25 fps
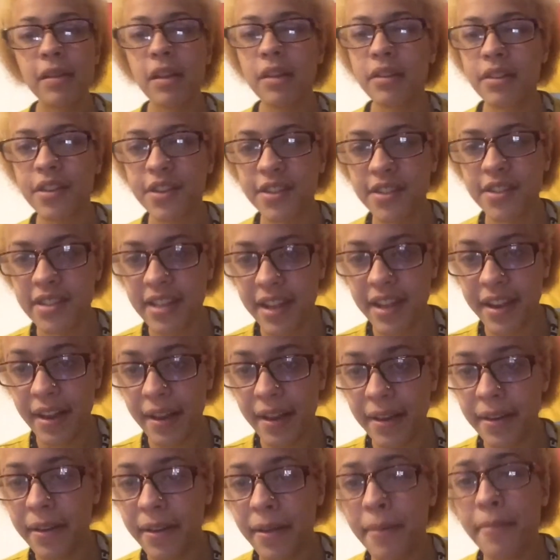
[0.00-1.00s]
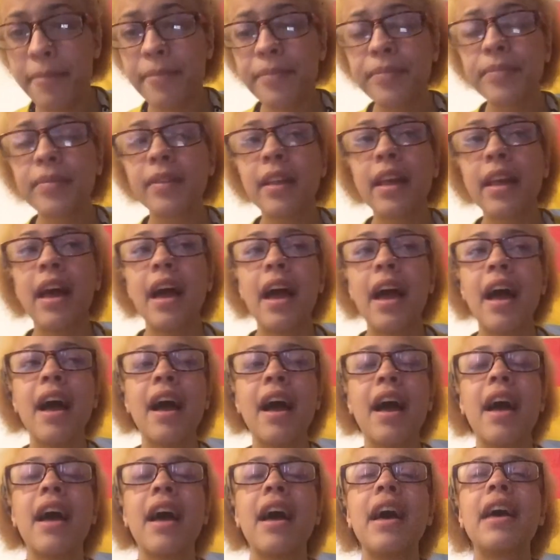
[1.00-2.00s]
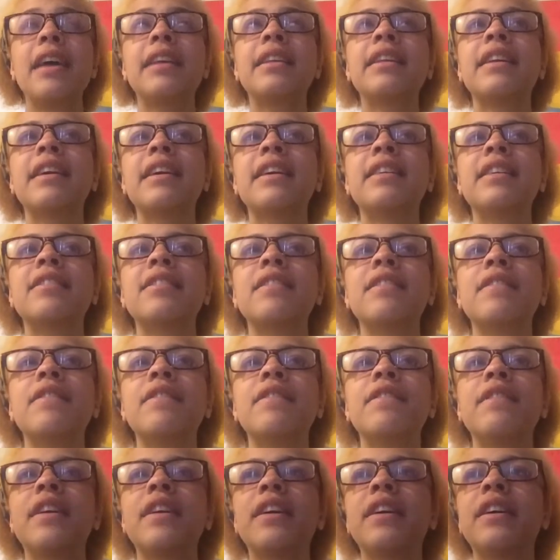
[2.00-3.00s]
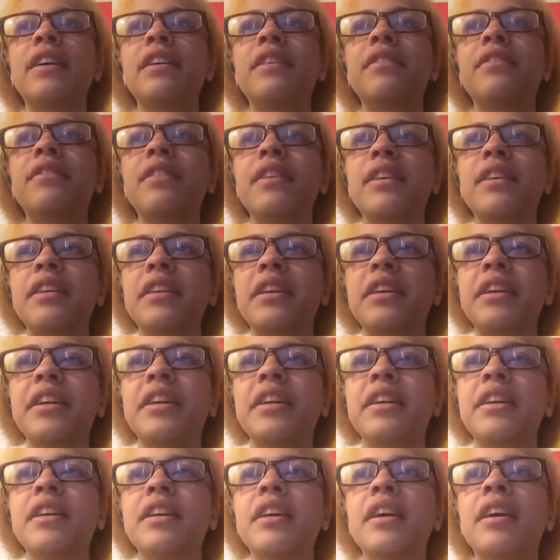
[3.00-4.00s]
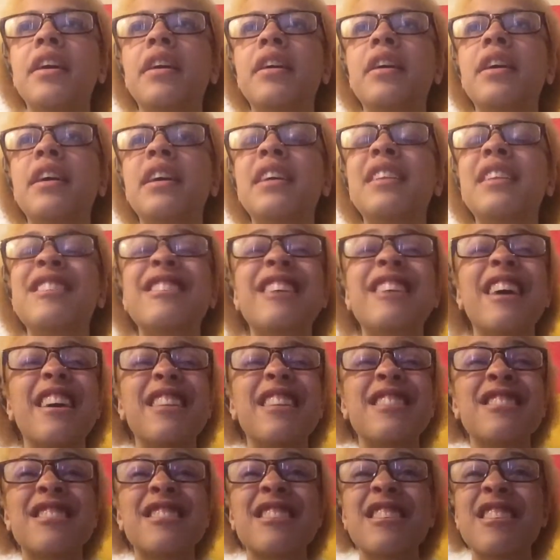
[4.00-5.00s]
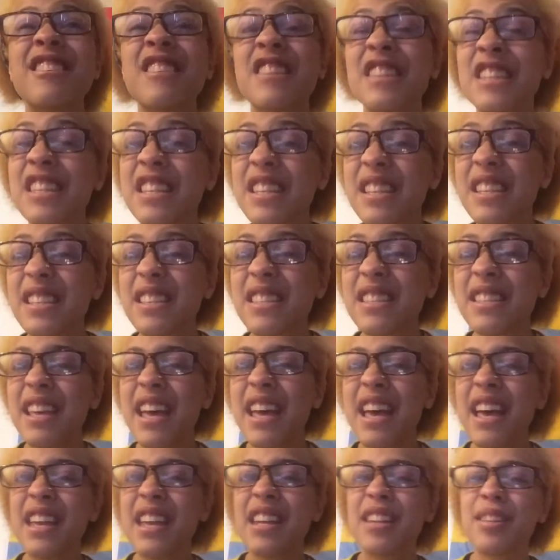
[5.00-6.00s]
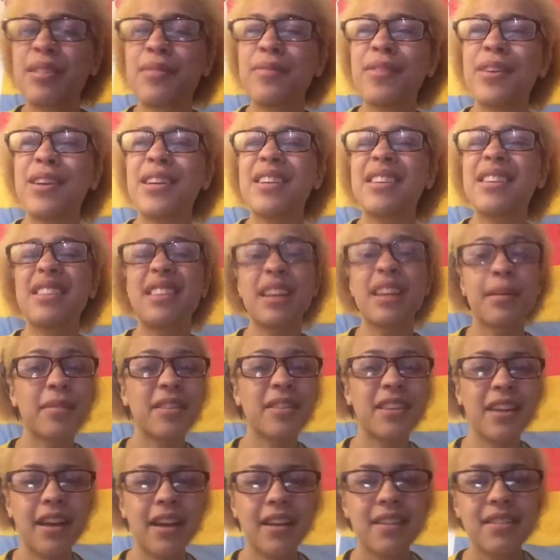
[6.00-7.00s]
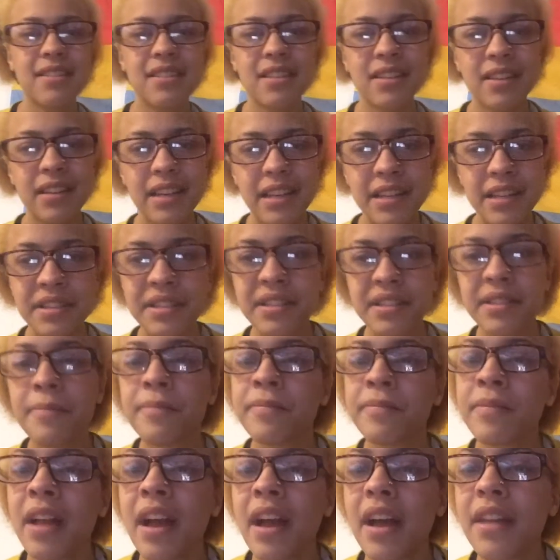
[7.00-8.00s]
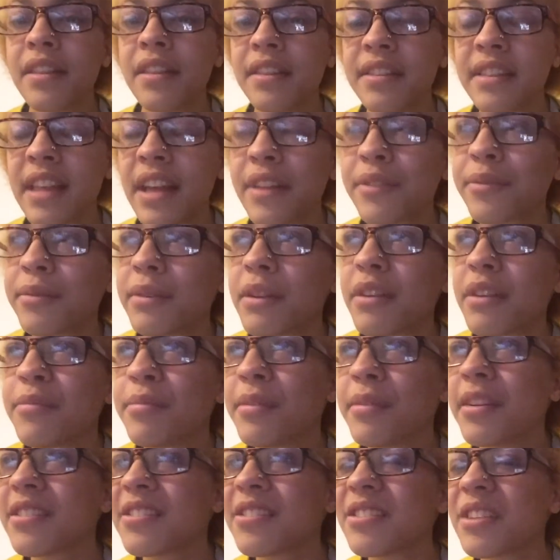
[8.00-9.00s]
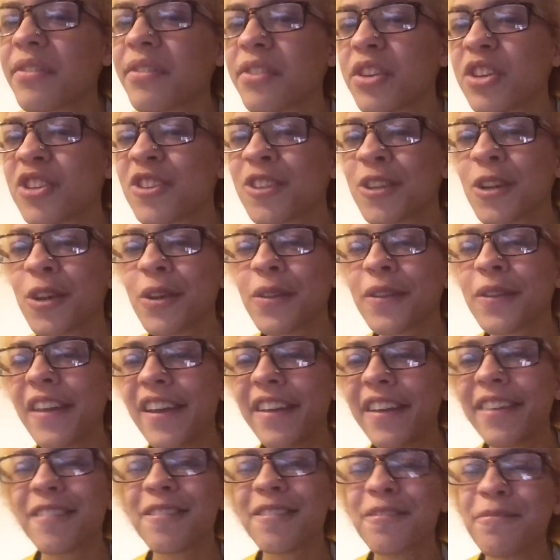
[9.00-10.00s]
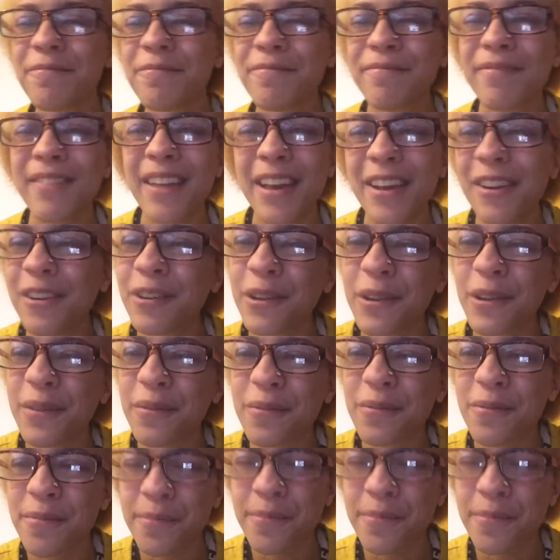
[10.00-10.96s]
understand. And it's a very, very intense illness, and it's a very stigmatized illness. I think that's what I would put as a definition online. I don't know